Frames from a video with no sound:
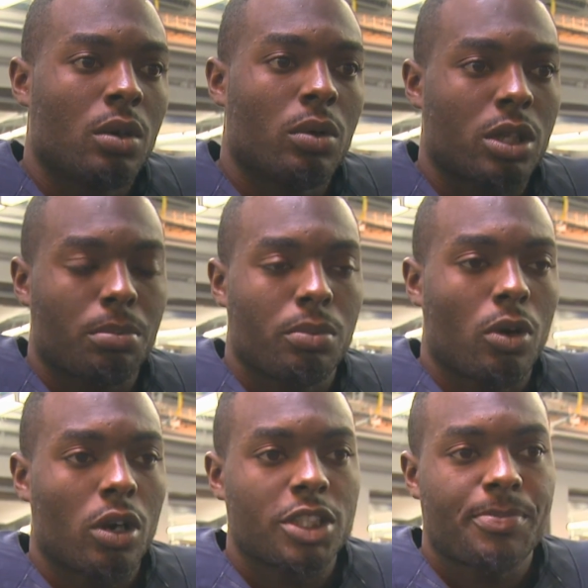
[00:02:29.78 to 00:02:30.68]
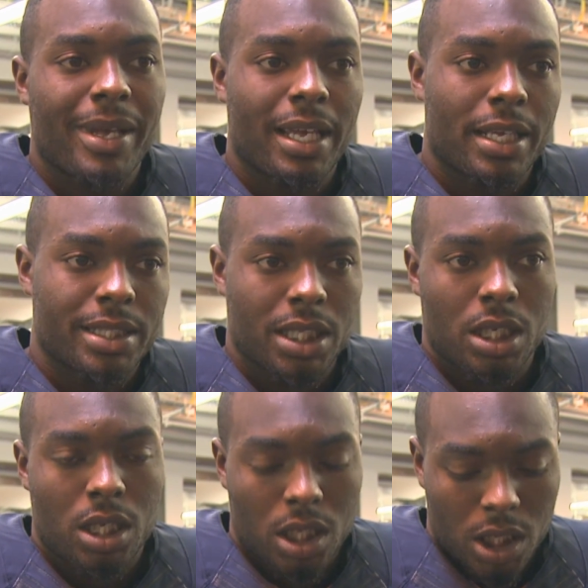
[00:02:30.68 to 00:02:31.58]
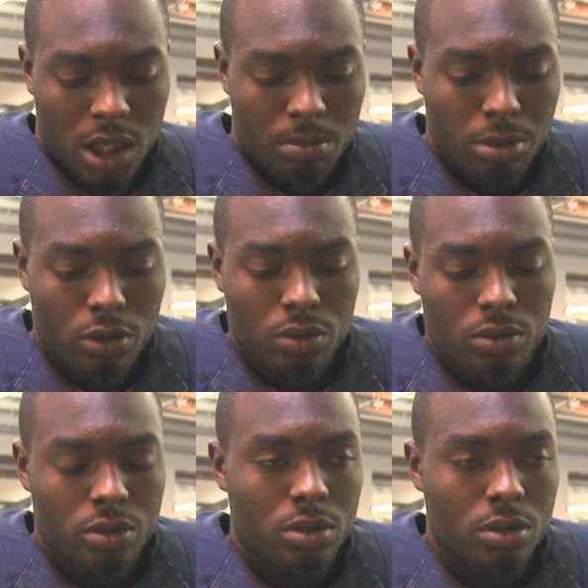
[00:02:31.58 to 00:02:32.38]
with the orange pants and the, and the blue,